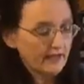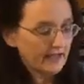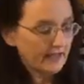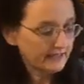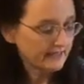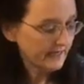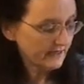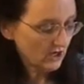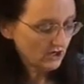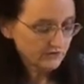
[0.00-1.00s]
And again,
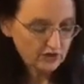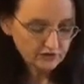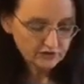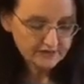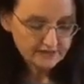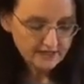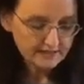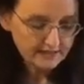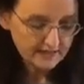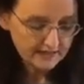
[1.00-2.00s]
on the other
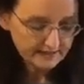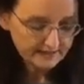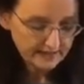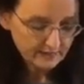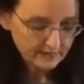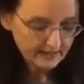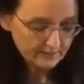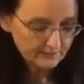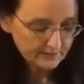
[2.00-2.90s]
side, the same again.